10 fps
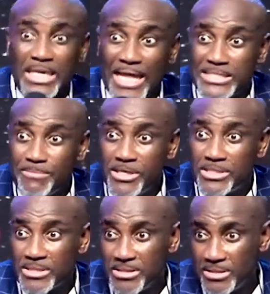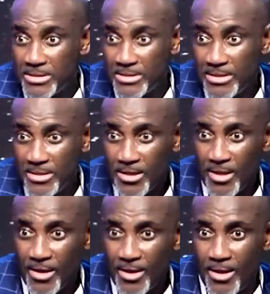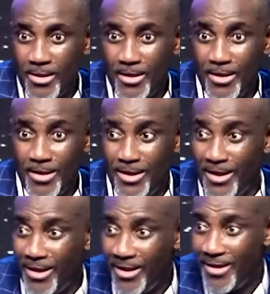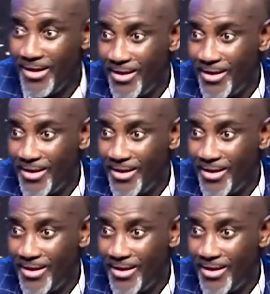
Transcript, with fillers: Put your hands together, everybody. Get